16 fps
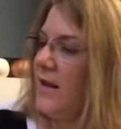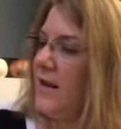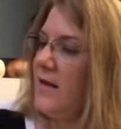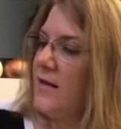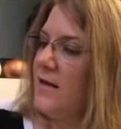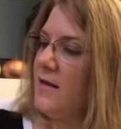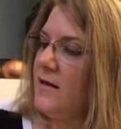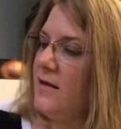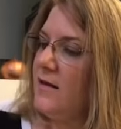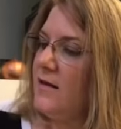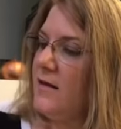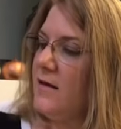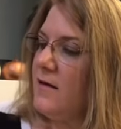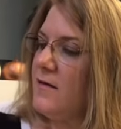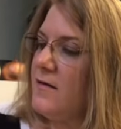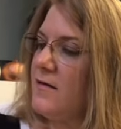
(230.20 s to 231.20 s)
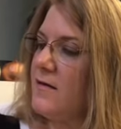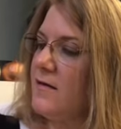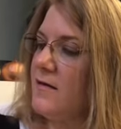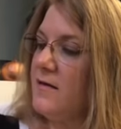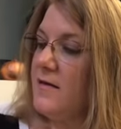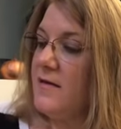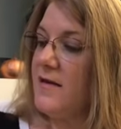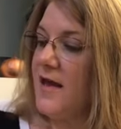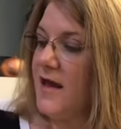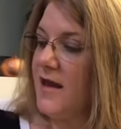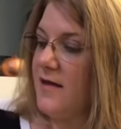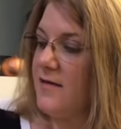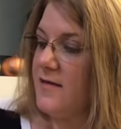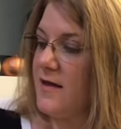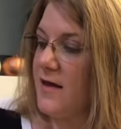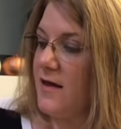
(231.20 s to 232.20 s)
And it is the
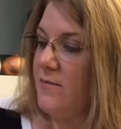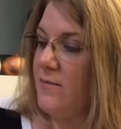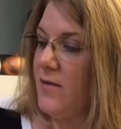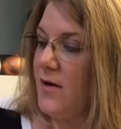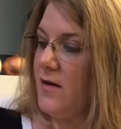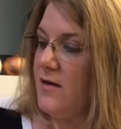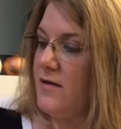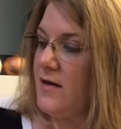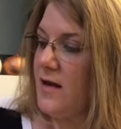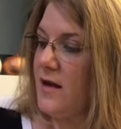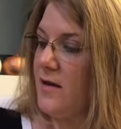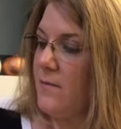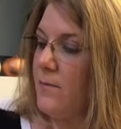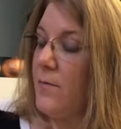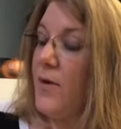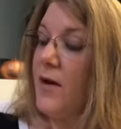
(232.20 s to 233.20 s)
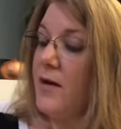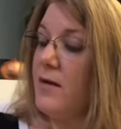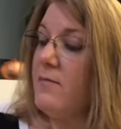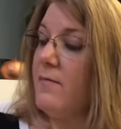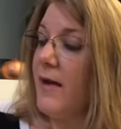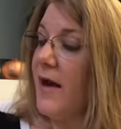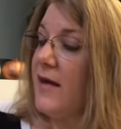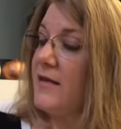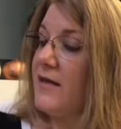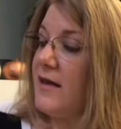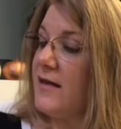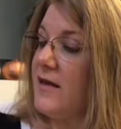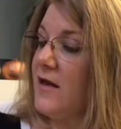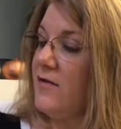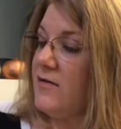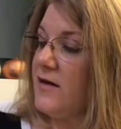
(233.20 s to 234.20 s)
Daisy button back
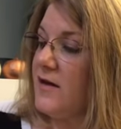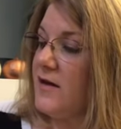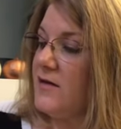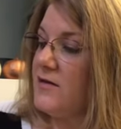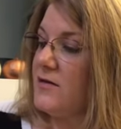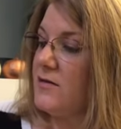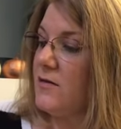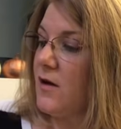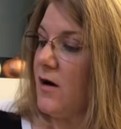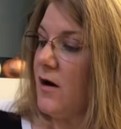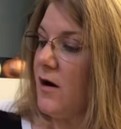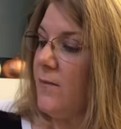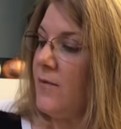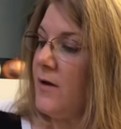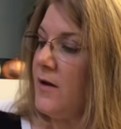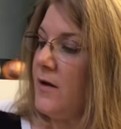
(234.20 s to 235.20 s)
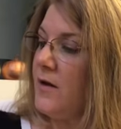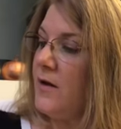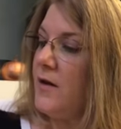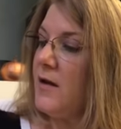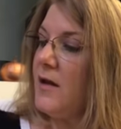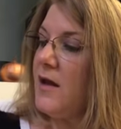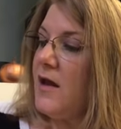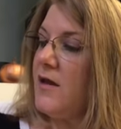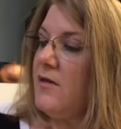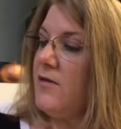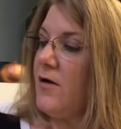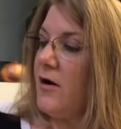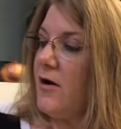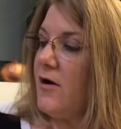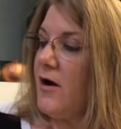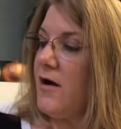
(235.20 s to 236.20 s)
detail knit top and
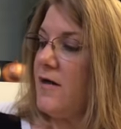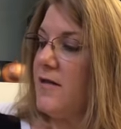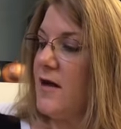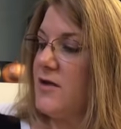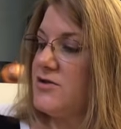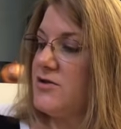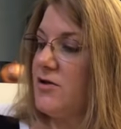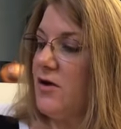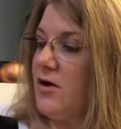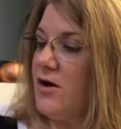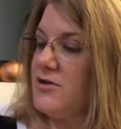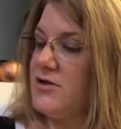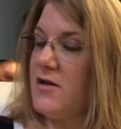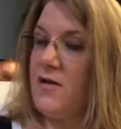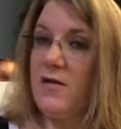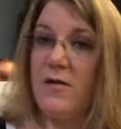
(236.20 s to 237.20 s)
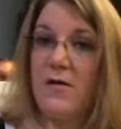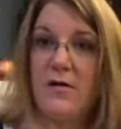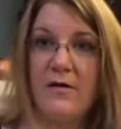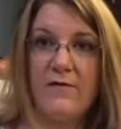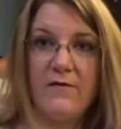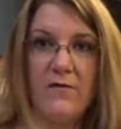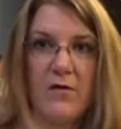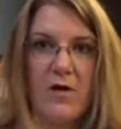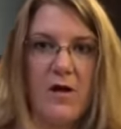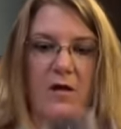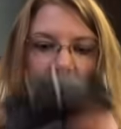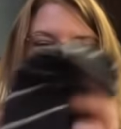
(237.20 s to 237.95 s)
dark gray's extra large, and it's $34.